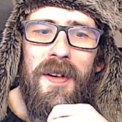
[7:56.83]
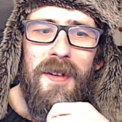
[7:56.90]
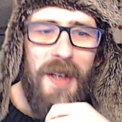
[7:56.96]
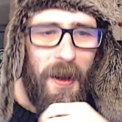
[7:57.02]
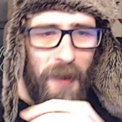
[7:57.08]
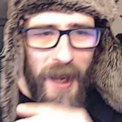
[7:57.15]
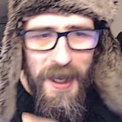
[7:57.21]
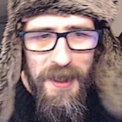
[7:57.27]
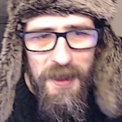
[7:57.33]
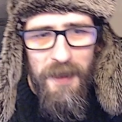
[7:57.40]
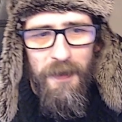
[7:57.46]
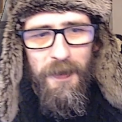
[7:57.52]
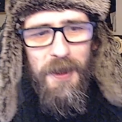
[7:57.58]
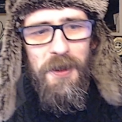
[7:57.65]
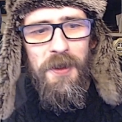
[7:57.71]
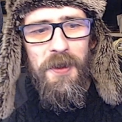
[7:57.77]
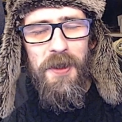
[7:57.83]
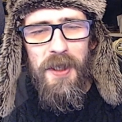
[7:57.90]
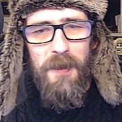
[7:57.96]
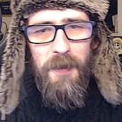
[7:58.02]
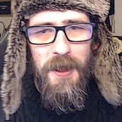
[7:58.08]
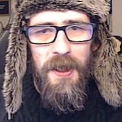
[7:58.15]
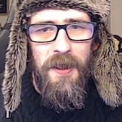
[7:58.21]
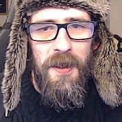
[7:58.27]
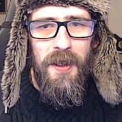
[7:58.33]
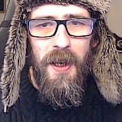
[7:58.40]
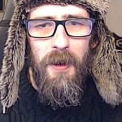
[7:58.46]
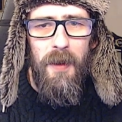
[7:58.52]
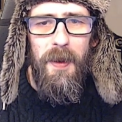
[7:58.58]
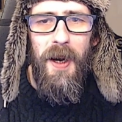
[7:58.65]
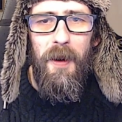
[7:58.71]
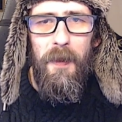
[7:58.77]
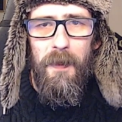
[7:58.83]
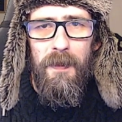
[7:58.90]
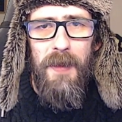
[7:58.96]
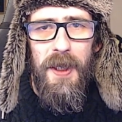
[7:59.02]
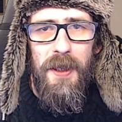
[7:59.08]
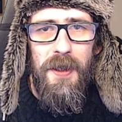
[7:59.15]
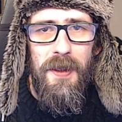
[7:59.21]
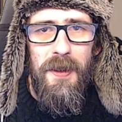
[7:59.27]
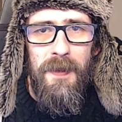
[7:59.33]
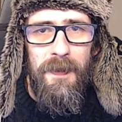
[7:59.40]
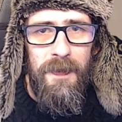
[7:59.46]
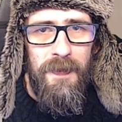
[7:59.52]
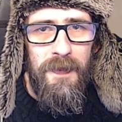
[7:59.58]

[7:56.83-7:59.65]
now there's an efficiency we didn't know about, because